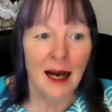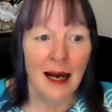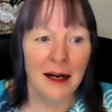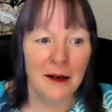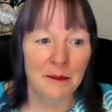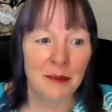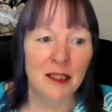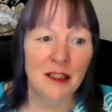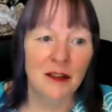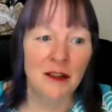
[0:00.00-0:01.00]

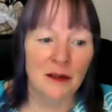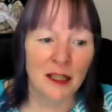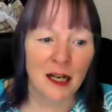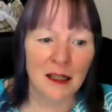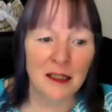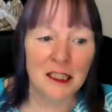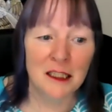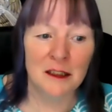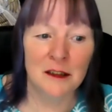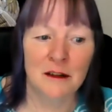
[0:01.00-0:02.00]
But you know, the
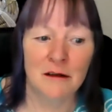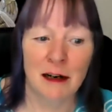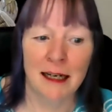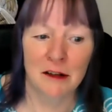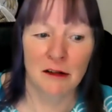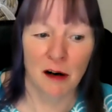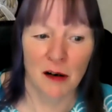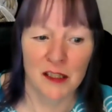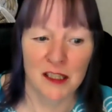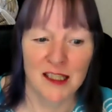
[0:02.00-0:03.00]
Cardinal Grand
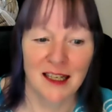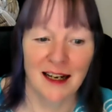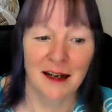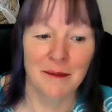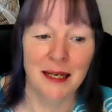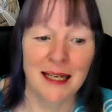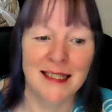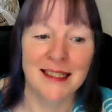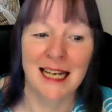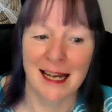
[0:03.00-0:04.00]
Cross
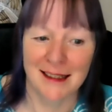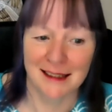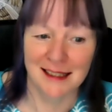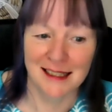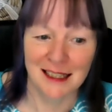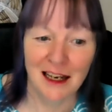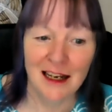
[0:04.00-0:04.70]
is tense.